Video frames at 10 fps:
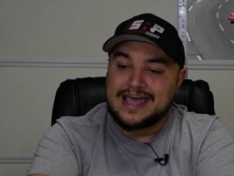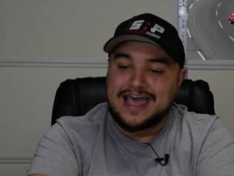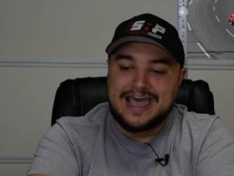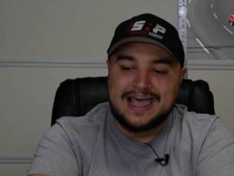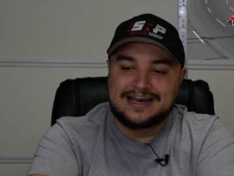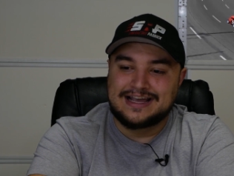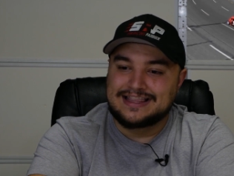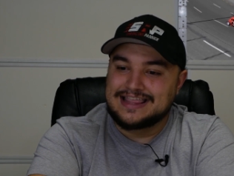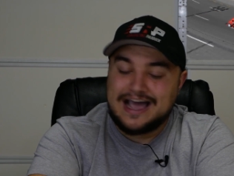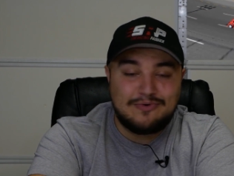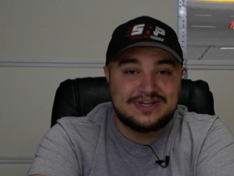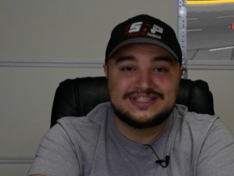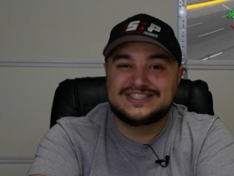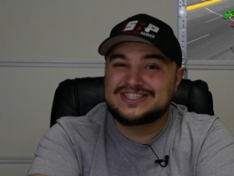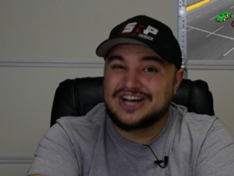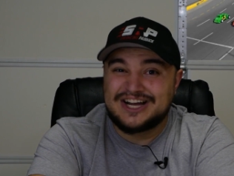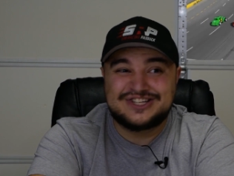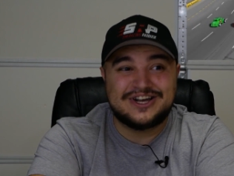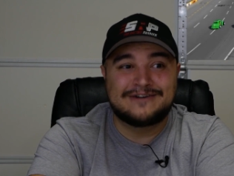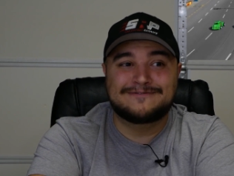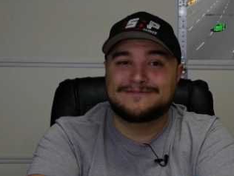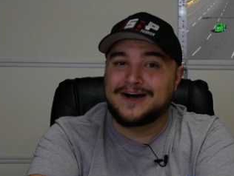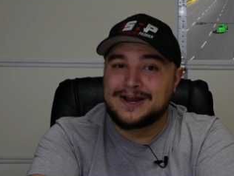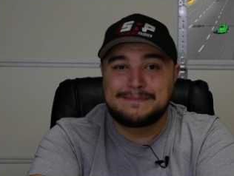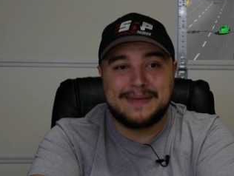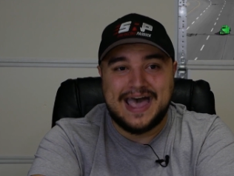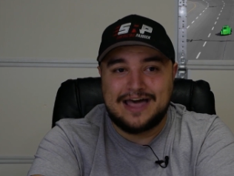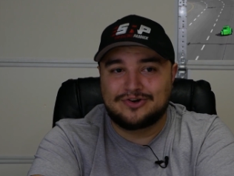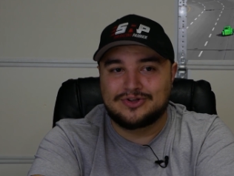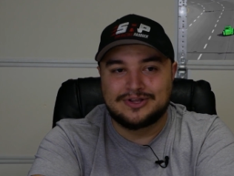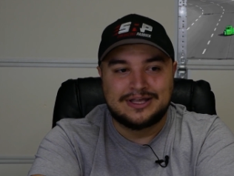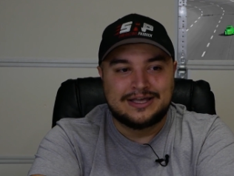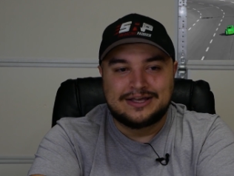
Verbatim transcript: And that was such a fun battle.